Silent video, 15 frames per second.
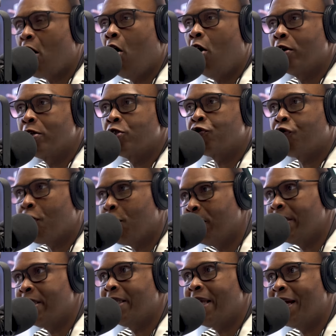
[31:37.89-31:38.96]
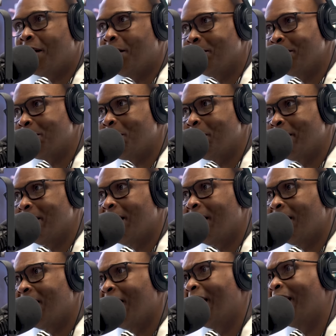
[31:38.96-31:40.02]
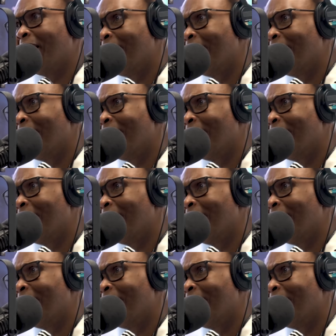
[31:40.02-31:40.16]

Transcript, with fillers: all the trolling that goes on in that? Like,